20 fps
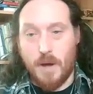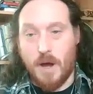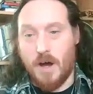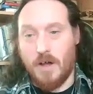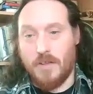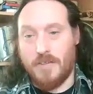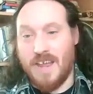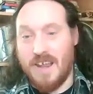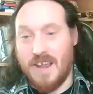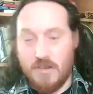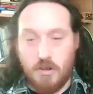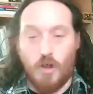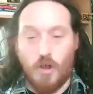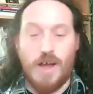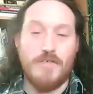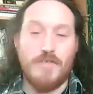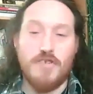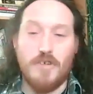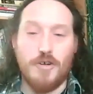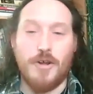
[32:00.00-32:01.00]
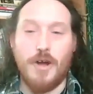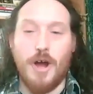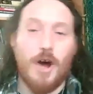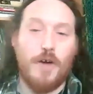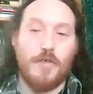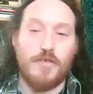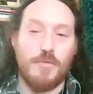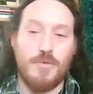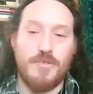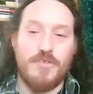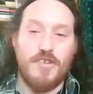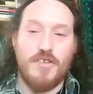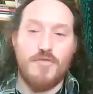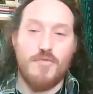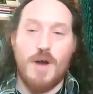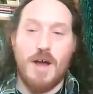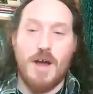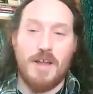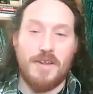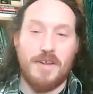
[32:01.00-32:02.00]
path his life took afterwards
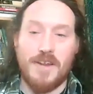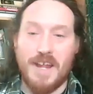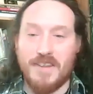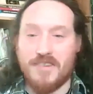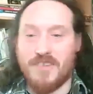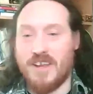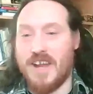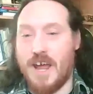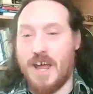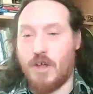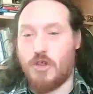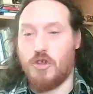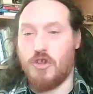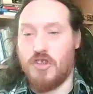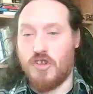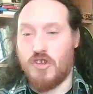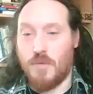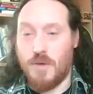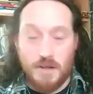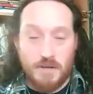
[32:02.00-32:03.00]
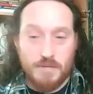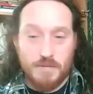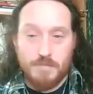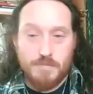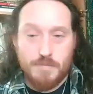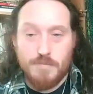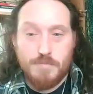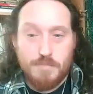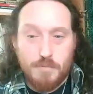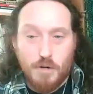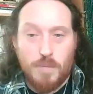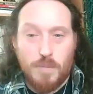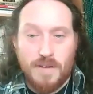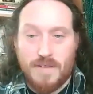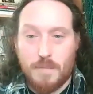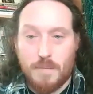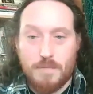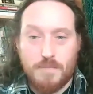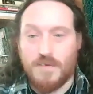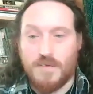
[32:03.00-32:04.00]
as well and his connection to it and probably
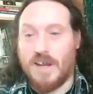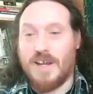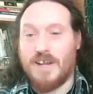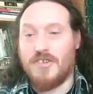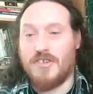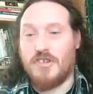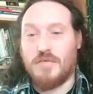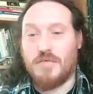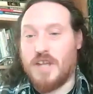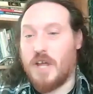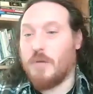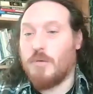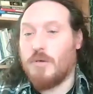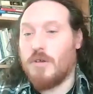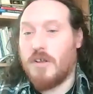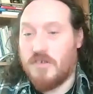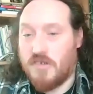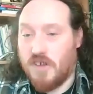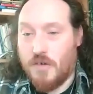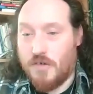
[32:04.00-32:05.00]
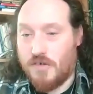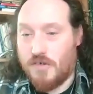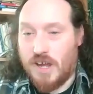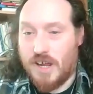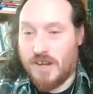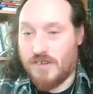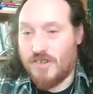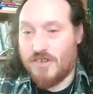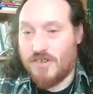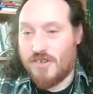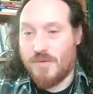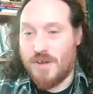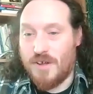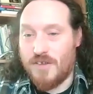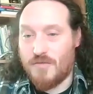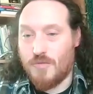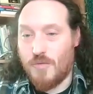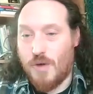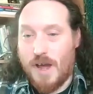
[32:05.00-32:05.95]
the feelings of guilt associated to it as